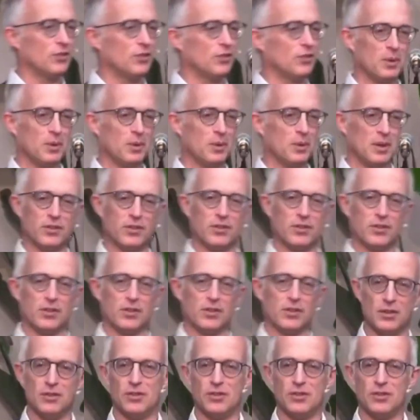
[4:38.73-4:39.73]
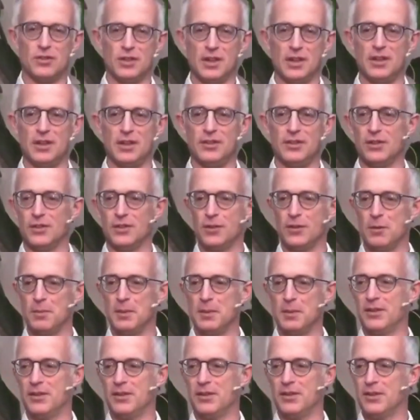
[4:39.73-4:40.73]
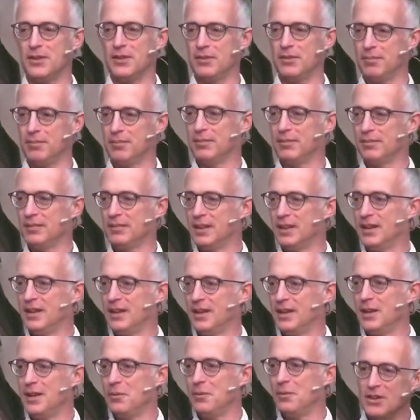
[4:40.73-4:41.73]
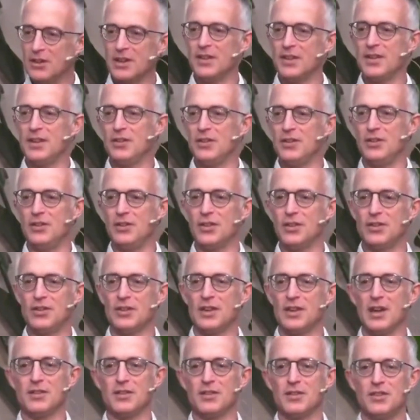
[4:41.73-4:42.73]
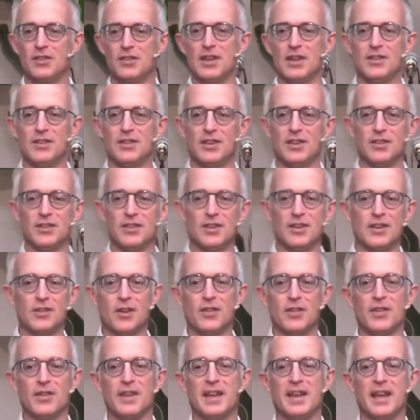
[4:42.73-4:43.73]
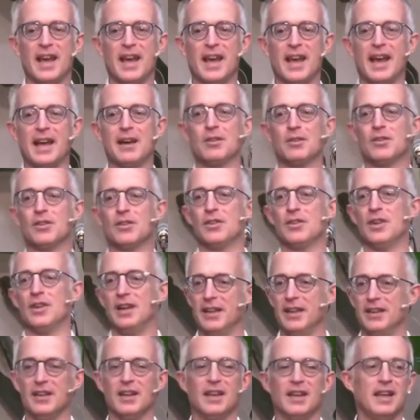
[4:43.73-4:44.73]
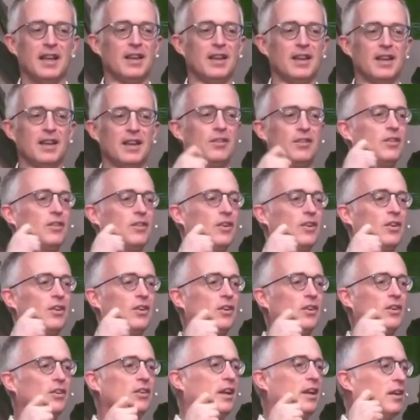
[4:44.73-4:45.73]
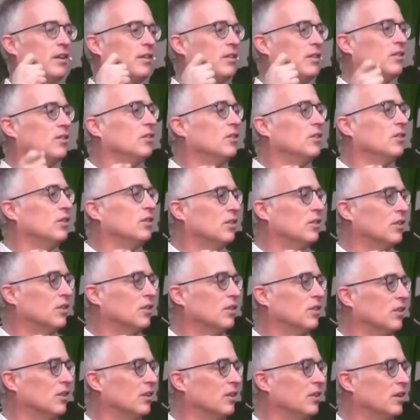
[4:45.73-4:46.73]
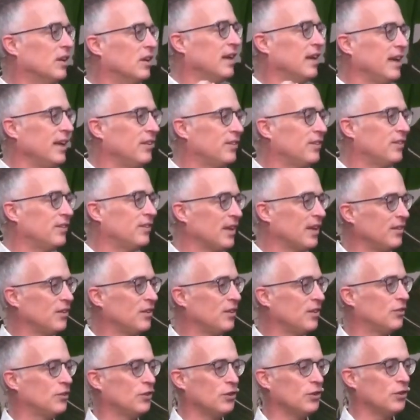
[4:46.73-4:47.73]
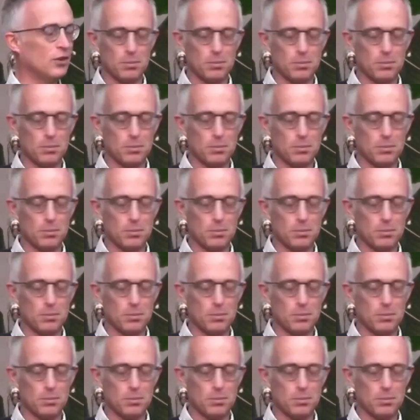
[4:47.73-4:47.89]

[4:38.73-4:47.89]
from it. When you look at this, you discover Jesus is on the outside. He's knocking at the door. He's saying to this church, please, would you let me in?